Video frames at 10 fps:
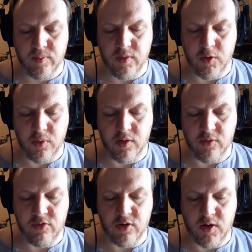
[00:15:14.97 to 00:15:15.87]
There were other
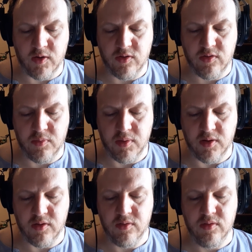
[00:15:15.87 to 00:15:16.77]
shots, but
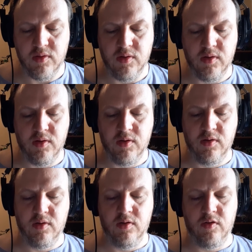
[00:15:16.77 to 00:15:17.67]

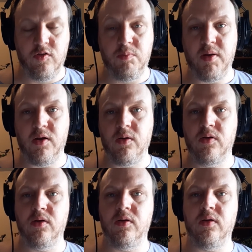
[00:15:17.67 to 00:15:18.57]
Sparrow
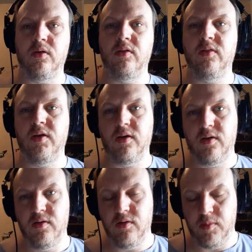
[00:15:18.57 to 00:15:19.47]
couldn't think
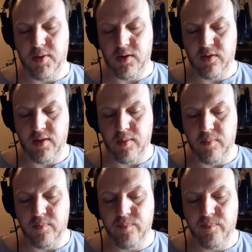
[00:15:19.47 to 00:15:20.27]
about them.